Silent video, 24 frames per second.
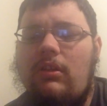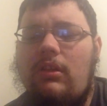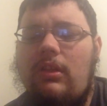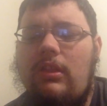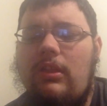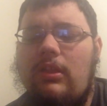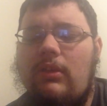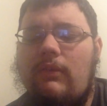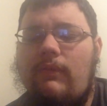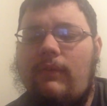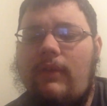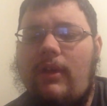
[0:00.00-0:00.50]

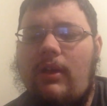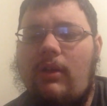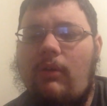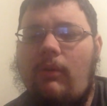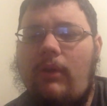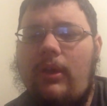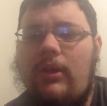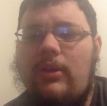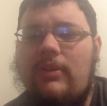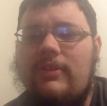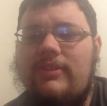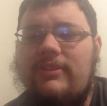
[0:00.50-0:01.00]
either find a
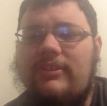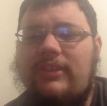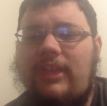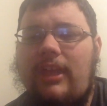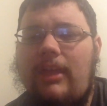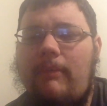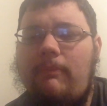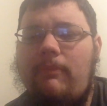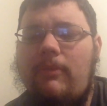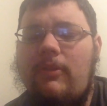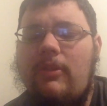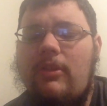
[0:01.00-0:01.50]
way to
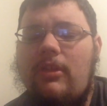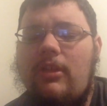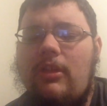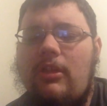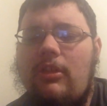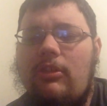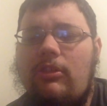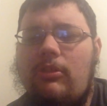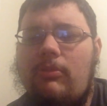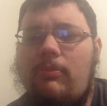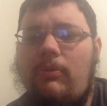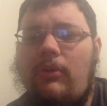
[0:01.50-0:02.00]
escape
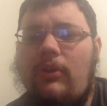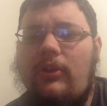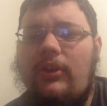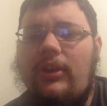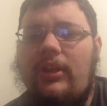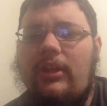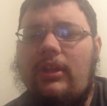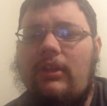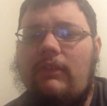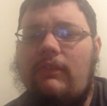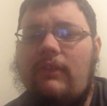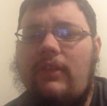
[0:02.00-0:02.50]
the
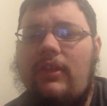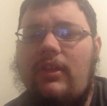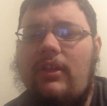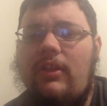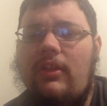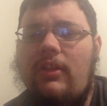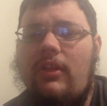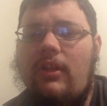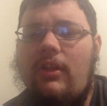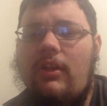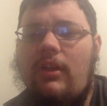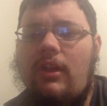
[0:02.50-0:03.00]
building
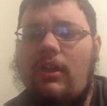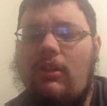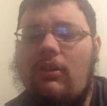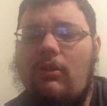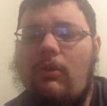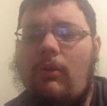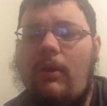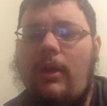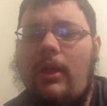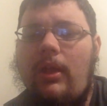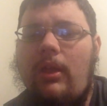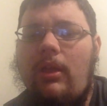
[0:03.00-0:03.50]
via another
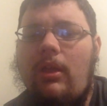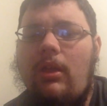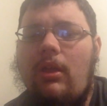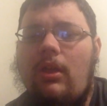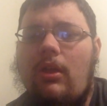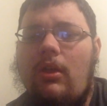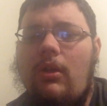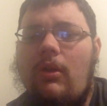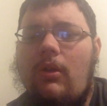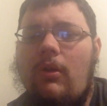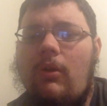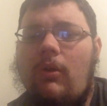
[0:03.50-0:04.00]
way,
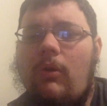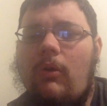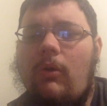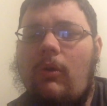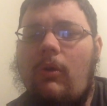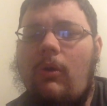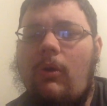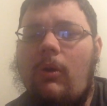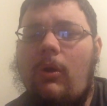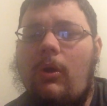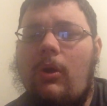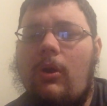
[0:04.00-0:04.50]

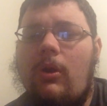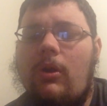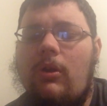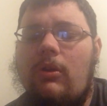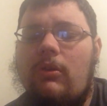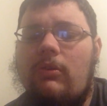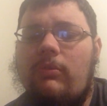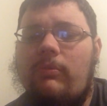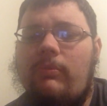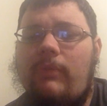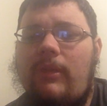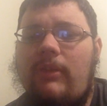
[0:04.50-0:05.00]

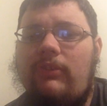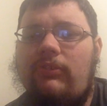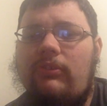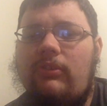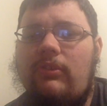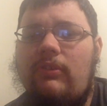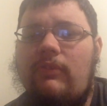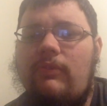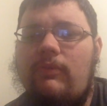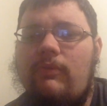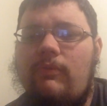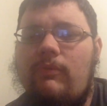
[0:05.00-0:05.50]
or
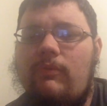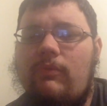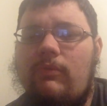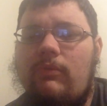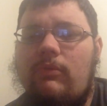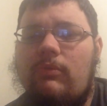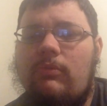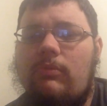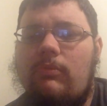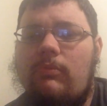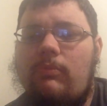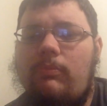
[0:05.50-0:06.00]
basically
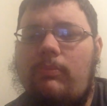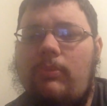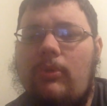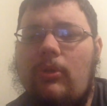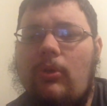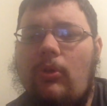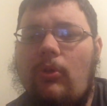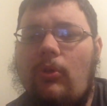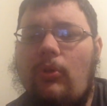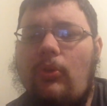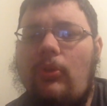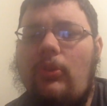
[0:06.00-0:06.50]

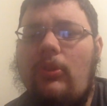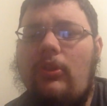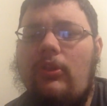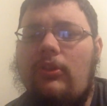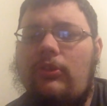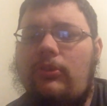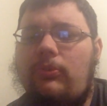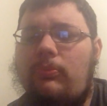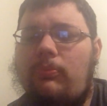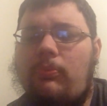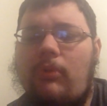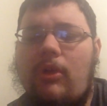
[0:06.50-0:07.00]
build
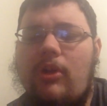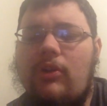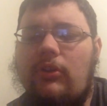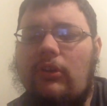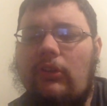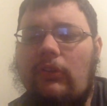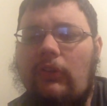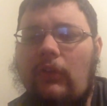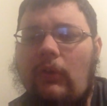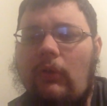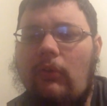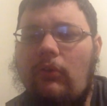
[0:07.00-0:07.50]
this
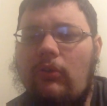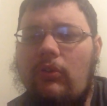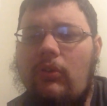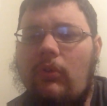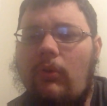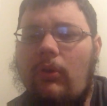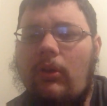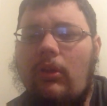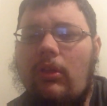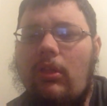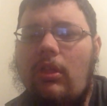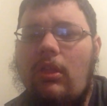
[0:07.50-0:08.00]
project they were
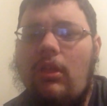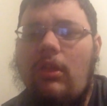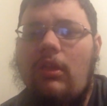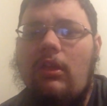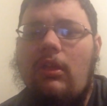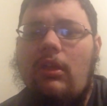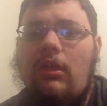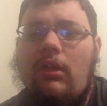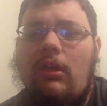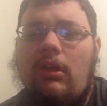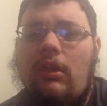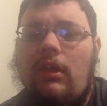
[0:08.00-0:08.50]
doing.
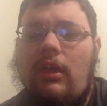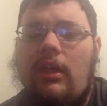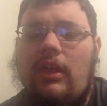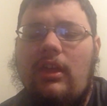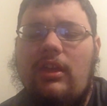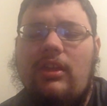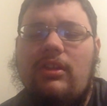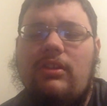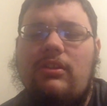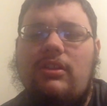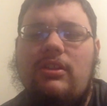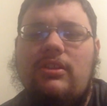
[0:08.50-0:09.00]

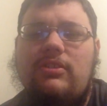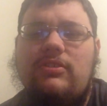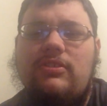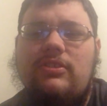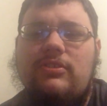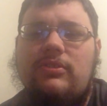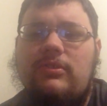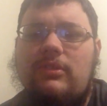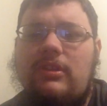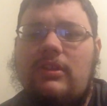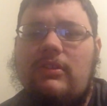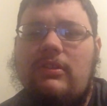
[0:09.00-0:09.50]
And
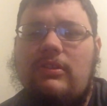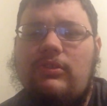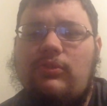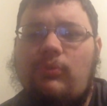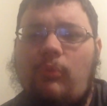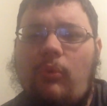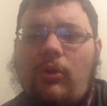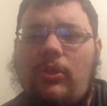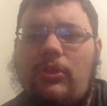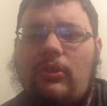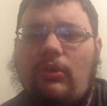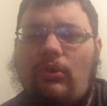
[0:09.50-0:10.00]
it's
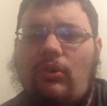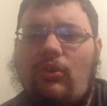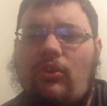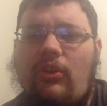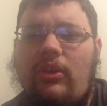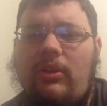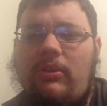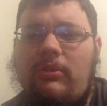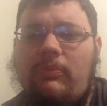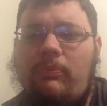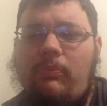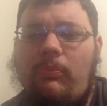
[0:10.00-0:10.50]
one of the
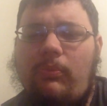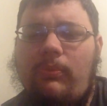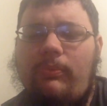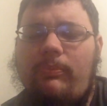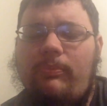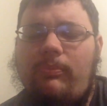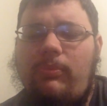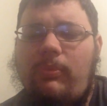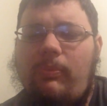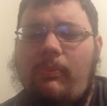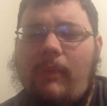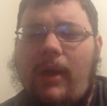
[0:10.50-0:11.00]
really
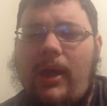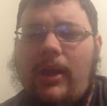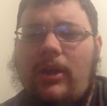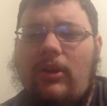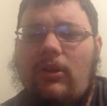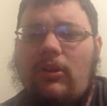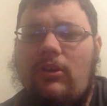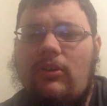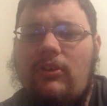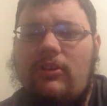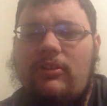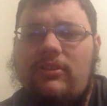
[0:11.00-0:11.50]

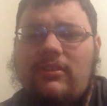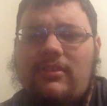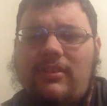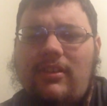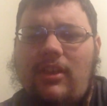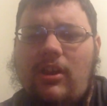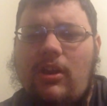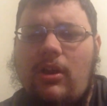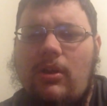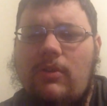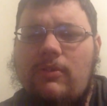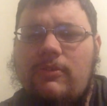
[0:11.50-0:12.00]
minor
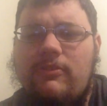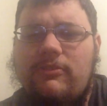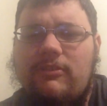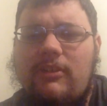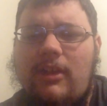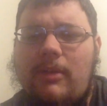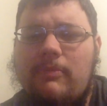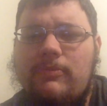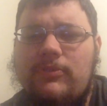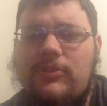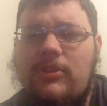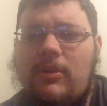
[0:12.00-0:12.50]

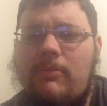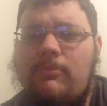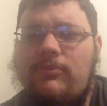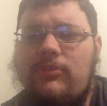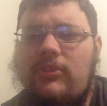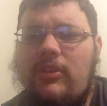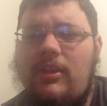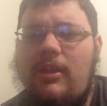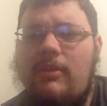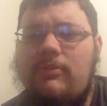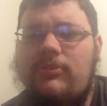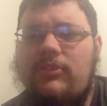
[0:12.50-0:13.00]
type
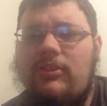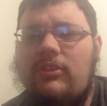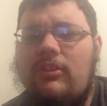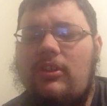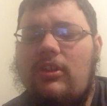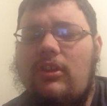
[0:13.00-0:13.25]
subsets.